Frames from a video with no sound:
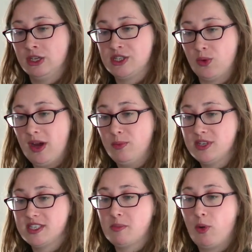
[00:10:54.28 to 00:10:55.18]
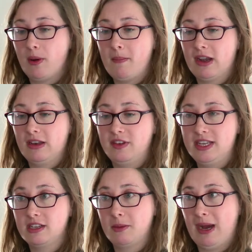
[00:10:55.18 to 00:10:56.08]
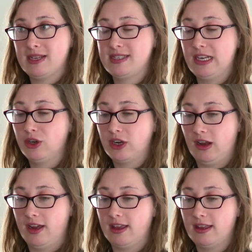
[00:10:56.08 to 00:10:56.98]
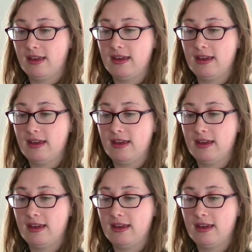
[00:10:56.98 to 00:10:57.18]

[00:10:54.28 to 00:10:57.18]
So what would a support model of legal capacity look like?